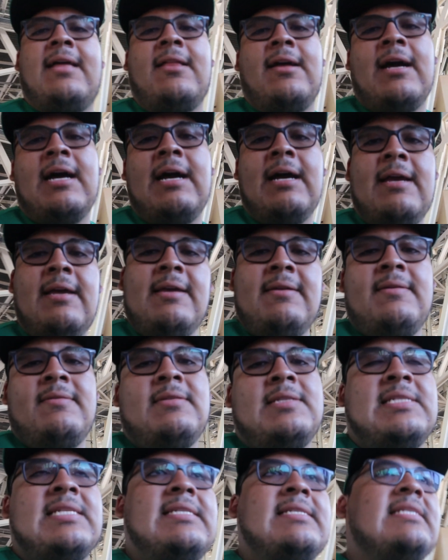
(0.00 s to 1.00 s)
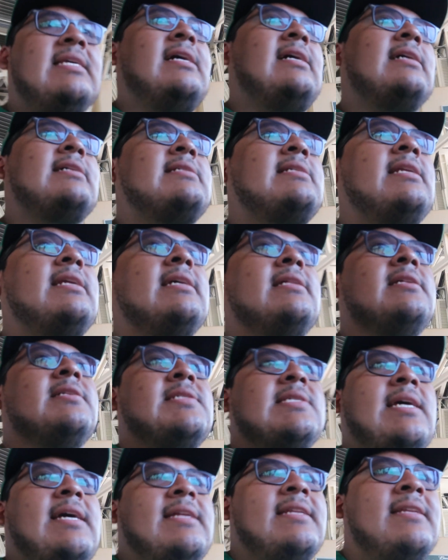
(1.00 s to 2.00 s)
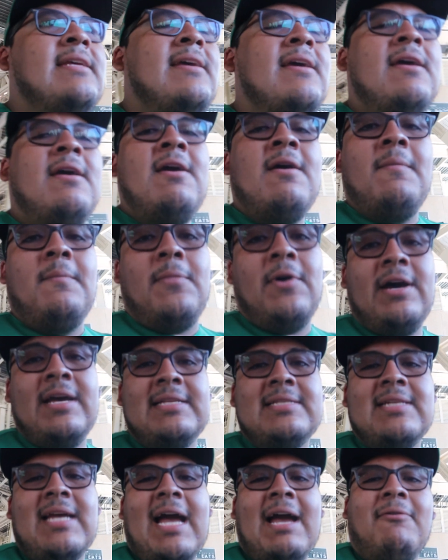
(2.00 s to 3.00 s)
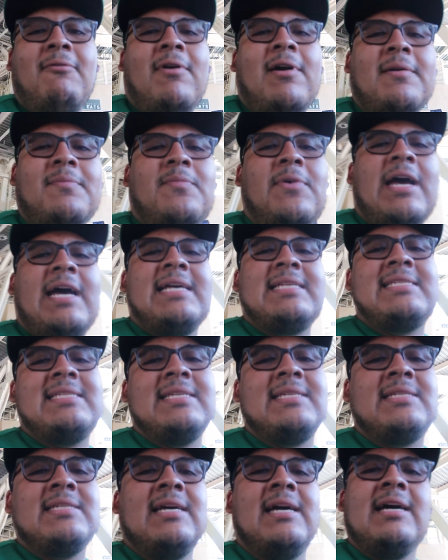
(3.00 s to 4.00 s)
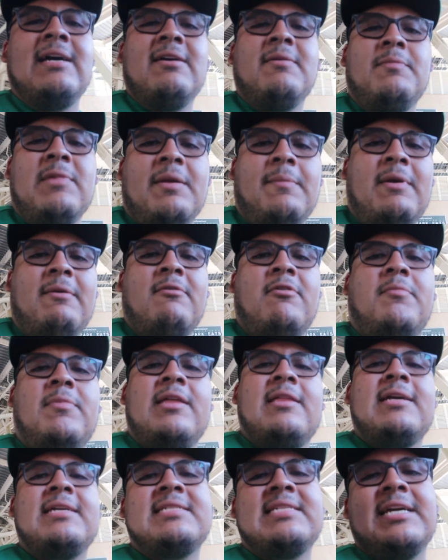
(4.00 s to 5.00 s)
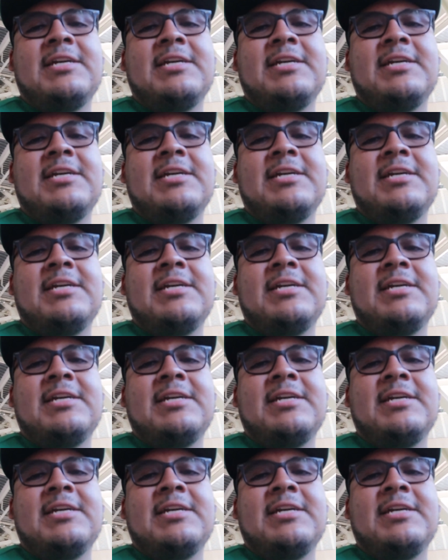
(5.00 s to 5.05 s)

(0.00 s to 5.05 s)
hella hot, uh, sitting in the sun. But I walked past this uh, the memorabilia